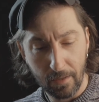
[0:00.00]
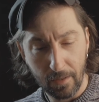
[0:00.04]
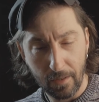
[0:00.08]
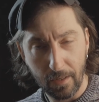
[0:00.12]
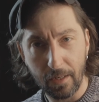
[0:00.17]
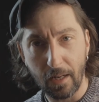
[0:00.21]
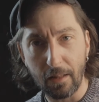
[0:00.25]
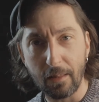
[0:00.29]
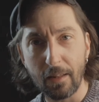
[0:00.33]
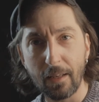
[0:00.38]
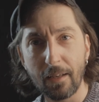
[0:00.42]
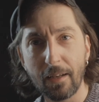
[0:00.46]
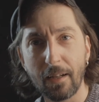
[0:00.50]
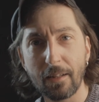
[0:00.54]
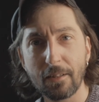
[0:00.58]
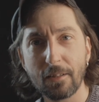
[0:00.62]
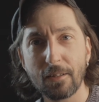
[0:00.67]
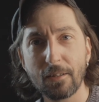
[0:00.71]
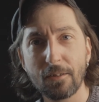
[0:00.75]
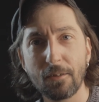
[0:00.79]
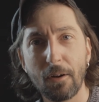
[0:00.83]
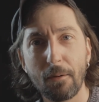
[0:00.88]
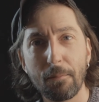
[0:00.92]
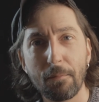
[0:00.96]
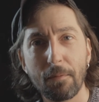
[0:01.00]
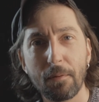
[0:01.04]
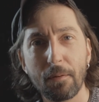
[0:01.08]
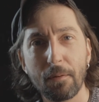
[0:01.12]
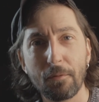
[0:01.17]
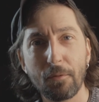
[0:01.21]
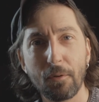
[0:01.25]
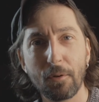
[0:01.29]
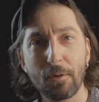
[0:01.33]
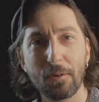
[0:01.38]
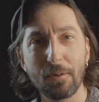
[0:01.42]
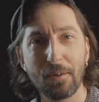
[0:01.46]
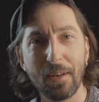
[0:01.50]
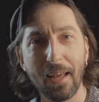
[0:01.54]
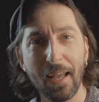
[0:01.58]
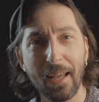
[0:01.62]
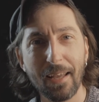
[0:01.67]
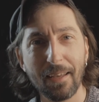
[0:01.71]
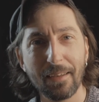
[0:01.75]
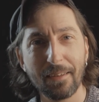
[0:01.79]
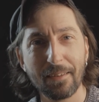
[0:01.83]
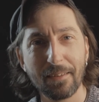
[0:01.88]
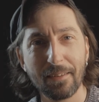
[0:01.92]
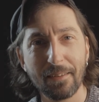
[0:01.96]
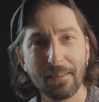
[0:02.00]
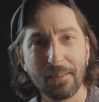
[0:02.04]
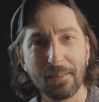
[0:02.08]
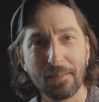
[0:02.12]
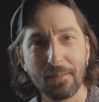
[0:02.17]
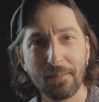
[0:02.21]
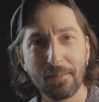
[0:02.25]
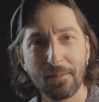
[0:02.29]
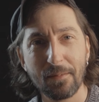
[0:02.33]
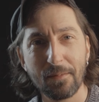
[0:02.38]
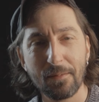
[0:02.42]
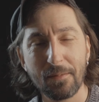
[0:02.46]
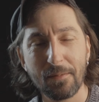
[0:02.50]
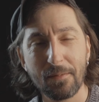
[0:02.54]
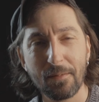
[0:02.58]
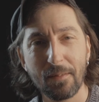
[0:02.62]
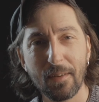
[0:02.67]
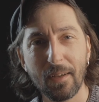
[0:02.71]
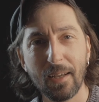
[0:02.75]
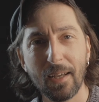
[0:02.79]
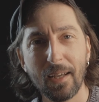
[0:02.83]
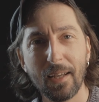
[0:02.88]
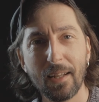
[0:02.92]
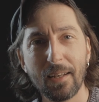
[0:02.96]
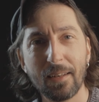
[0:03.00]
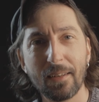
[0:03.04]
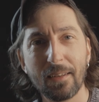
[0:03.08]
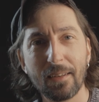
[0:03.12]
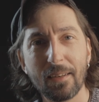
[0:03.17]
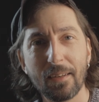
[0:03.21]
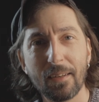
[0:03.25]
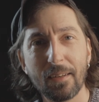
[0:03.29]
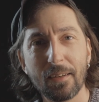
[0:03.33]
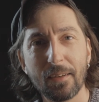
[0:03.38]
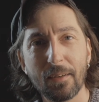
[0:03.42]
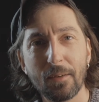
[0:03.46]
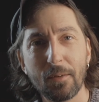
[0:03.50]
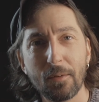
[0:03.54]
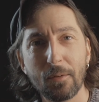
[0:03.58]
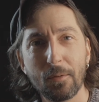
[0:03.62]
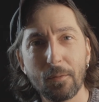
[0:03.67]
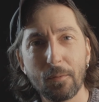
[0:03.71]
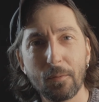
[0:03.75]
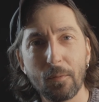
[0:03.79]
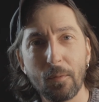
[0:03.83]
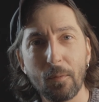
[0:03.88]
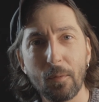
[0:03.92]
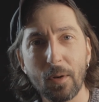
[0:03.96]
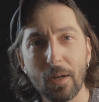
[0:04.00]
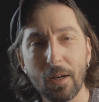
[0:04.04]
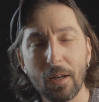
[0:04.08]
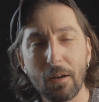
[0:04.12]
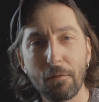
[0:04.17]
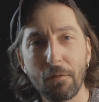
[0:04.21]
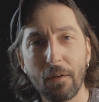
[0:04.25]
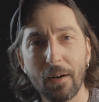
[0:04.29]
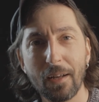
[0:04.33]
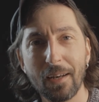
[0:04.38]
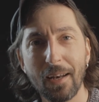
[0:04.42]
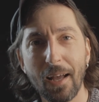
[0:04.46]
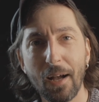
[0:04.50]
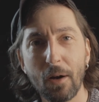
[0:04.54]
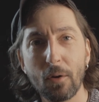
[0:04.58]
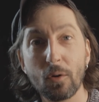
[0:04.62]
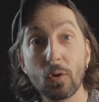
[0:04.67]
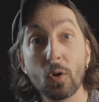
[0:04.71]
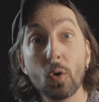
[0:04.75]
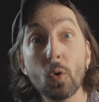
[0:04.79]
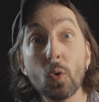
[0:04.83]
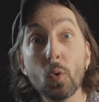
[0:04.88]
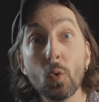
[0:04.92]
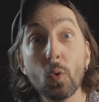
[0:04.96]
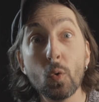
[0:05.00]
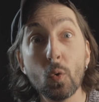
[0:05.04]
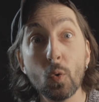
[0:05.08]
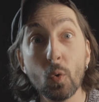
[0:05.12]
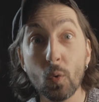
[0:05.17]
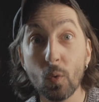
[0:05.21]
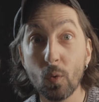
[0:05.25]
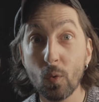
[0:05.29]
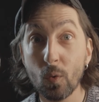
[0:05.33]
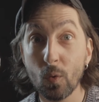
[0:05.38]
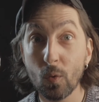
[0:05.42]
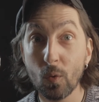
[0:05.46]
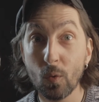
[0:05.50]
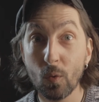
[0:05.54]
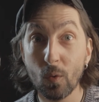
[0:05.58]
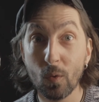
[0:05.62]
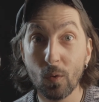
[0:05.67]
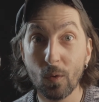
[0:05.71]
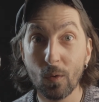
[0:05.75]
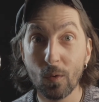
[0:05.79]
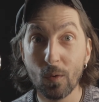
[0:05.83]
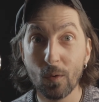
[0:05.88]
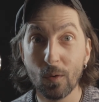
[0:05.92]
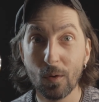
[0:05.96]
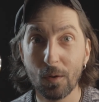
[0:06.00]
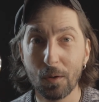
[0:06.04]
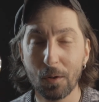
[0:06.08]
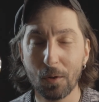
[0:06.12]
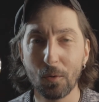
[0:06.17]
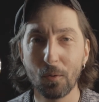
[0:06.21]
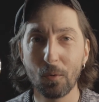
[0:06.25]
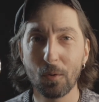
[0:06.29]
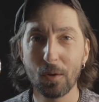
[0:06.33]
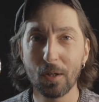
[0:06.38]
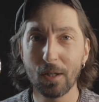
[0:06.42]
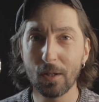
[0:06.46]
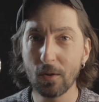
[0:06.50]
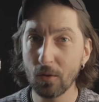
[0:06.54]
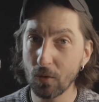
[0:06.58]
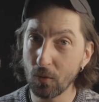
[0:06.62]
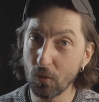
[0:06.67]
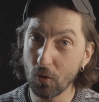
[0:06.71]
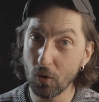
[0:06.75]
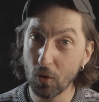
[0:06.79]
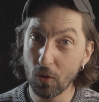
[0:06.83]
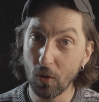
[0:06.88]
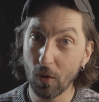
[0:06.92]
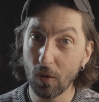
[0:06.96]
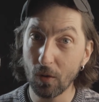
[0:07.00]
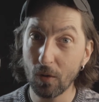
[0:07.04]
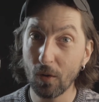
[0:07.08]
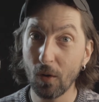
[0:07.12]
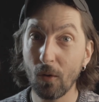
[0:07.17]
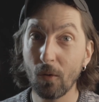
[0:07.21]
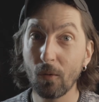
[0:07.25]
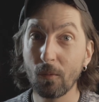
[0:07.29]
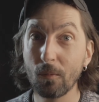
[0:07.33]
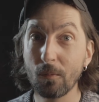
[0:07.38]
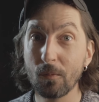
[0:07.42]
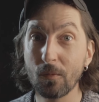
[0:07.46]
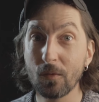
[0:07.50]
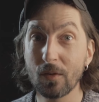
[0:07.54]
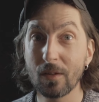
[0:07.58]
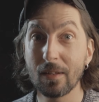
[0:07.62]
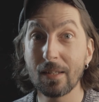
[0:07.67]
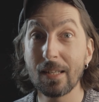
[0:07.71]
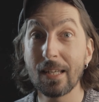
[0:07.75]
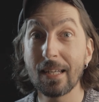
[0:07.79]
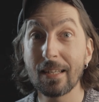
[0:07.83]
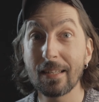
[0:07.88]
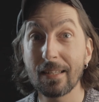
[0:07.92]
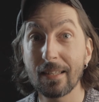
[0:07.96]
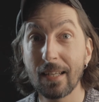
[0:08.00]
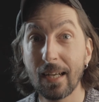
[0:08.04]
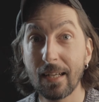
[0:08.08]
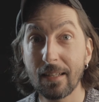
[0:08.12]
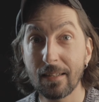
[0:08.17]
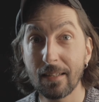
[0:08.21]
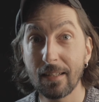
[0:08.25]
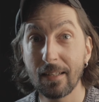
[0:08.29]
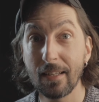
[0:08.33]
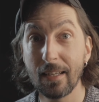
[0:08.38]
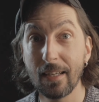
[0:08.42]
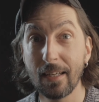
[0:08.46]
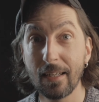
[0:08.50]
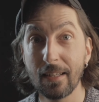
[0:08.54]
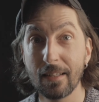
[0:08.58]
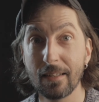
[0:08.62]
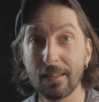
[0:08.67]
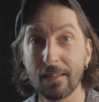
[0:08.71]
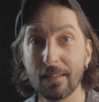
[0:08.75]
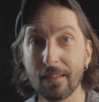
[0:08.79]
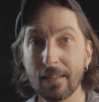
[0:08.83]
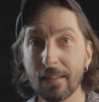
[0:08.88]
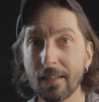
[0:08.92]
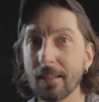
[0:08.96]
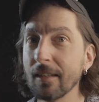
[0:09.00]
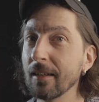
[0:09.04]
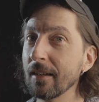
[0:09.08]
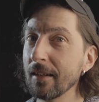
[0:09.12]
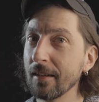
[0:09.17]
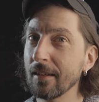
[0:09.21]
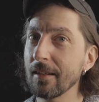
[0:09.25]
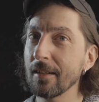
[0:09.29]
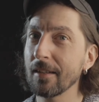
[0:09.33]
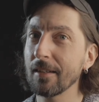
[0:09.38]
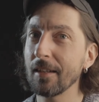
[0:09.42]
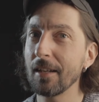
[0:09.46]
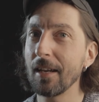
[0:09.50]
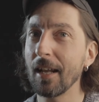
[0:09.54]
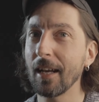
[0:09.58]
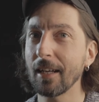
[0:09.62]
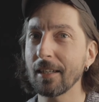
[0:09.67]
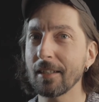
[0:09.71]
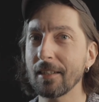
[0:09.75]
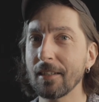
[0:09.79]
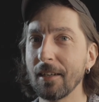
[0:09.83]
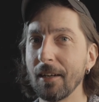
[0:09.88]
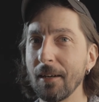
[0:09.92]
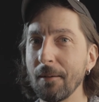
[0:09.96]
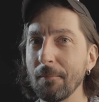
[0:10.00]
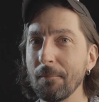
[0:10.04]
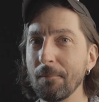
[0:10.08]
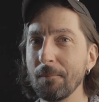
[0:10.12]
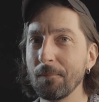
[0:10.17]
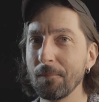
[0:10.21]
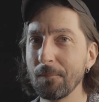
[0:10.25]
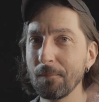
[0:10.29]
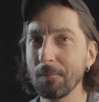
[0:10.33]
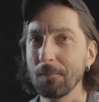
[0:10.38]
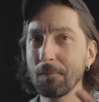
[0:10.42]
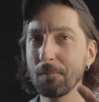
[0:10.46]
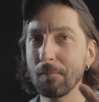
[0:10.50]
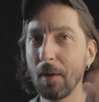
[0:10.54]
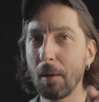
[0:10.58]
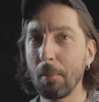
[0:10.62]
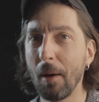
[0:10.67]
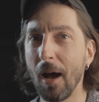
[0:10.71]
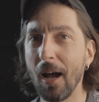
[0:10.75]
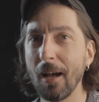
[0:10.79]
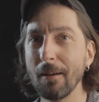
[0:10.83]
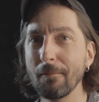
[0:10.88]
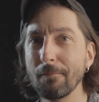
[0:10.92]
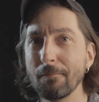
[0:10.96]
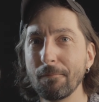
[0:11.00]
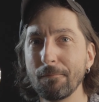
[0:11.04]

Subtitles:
And I think I'll stop for today, and we're going to find out who, according to Sherlock Holmes, the assassin is the next time. Bye-bye.